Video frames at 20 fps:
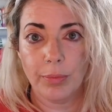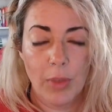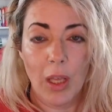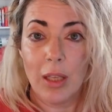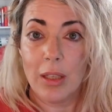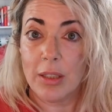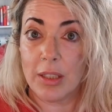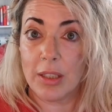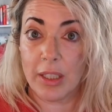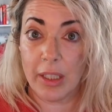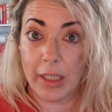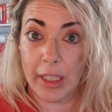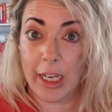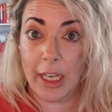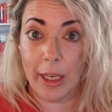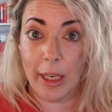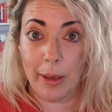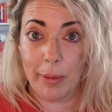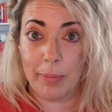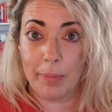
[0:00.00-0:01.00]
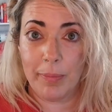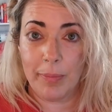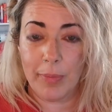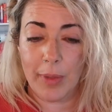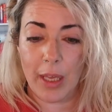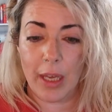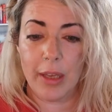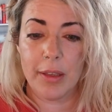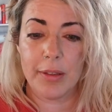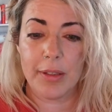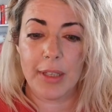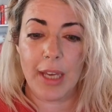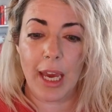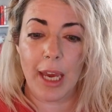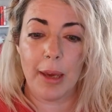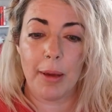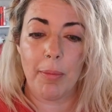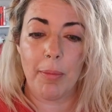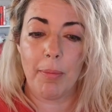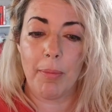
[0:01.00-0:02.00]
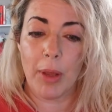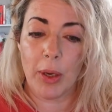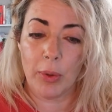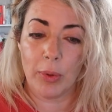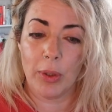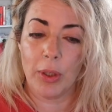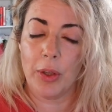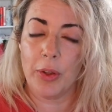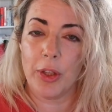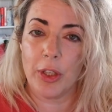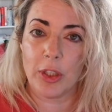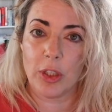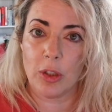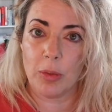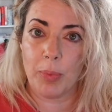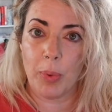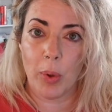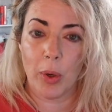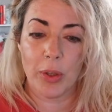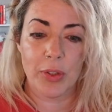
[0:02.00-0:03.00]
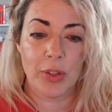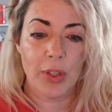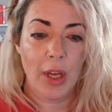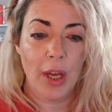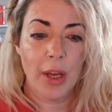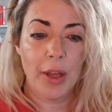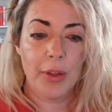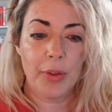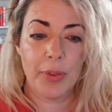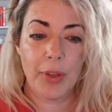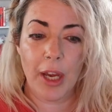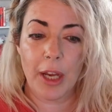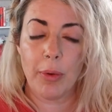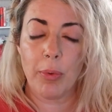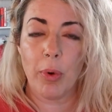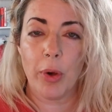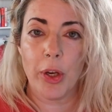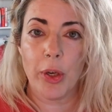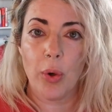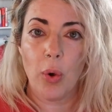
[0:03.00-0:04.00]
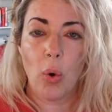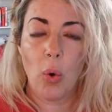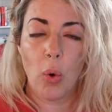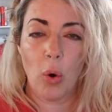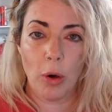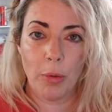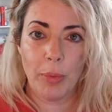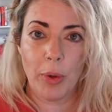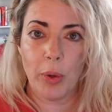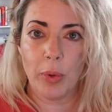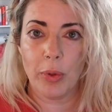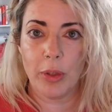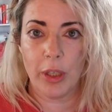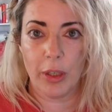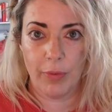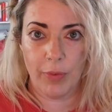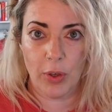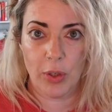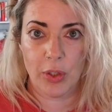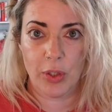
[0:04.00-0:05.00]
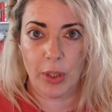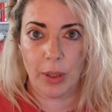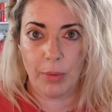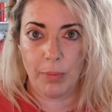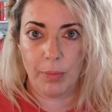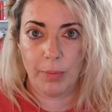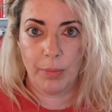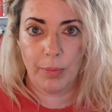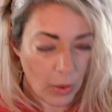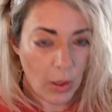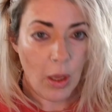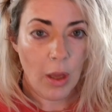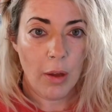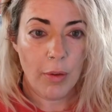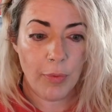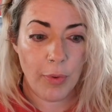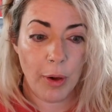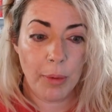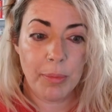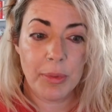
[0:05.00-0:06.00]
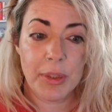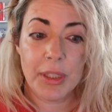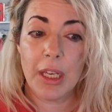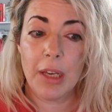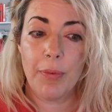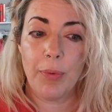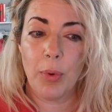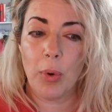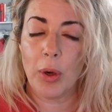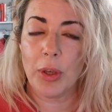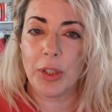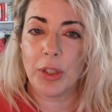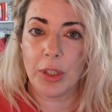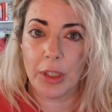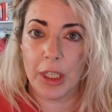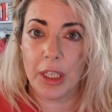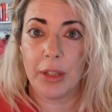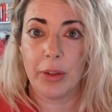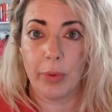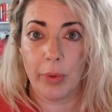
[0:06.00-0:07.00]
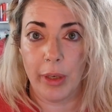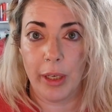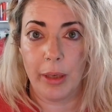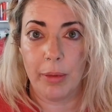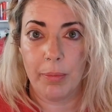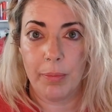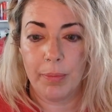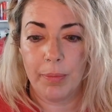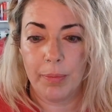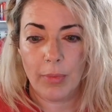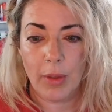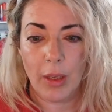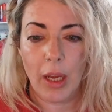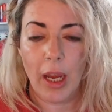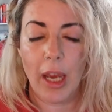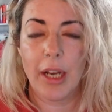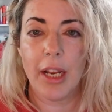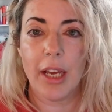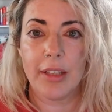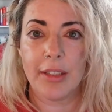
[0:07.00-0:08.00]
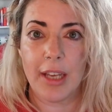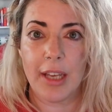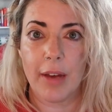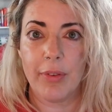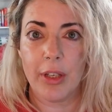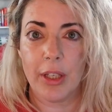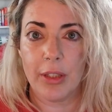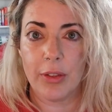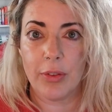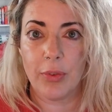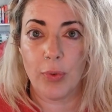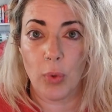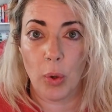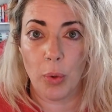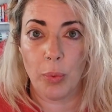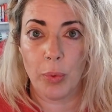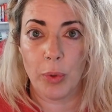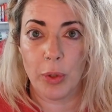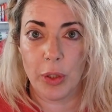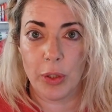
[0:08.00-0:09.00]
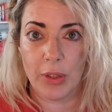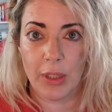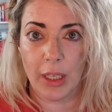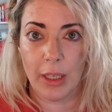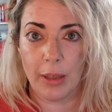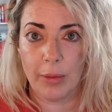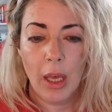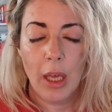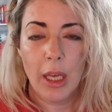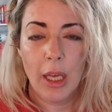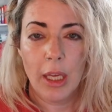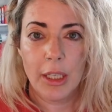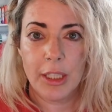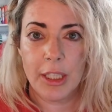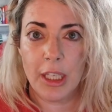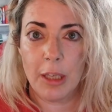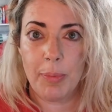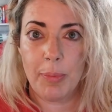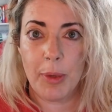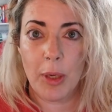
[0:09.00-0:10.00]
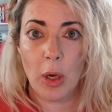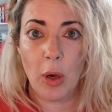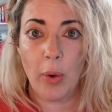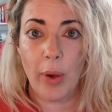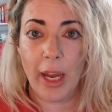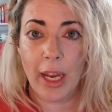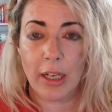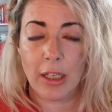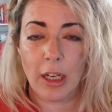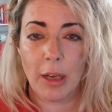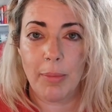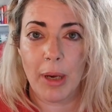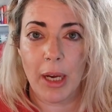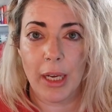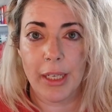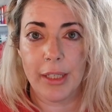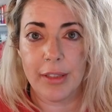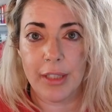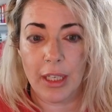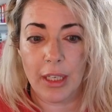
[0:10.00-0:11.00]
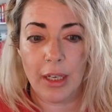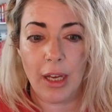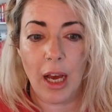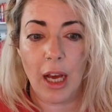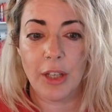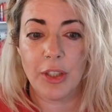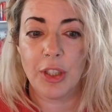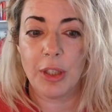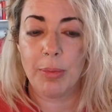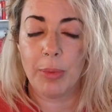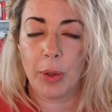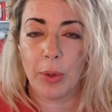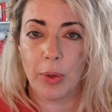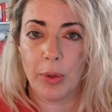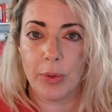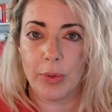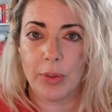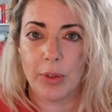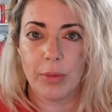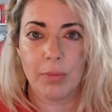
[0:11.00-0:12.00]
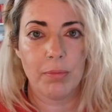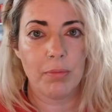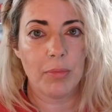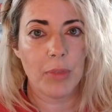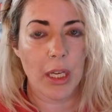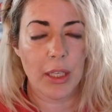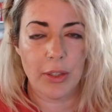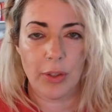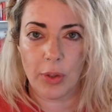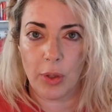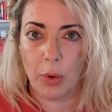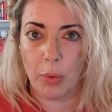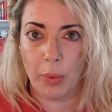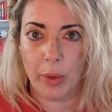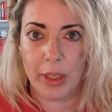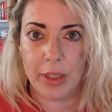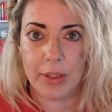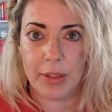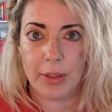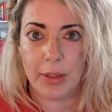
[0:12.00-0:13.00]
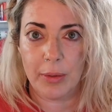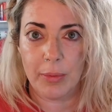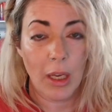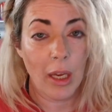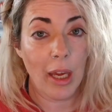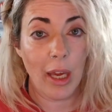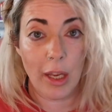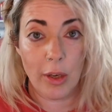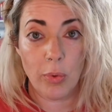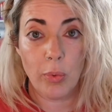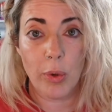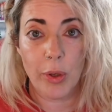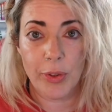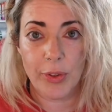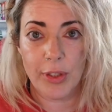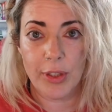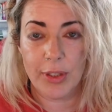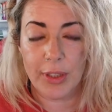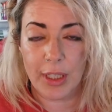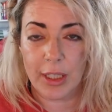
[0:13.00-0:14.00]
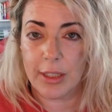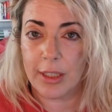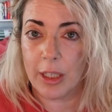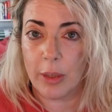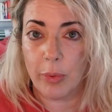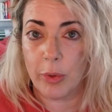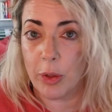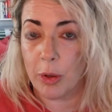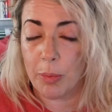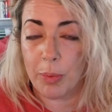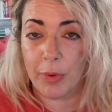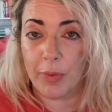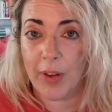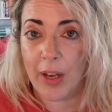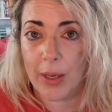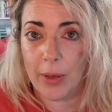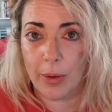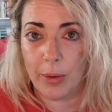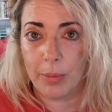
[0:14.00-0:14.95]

Selenium is a mineral that supports thyroid hormone conversion from T4 to T3 and has evidence for reducing TPO antibodies in Hashimoto's. It's low risk and worth discussing with your provider.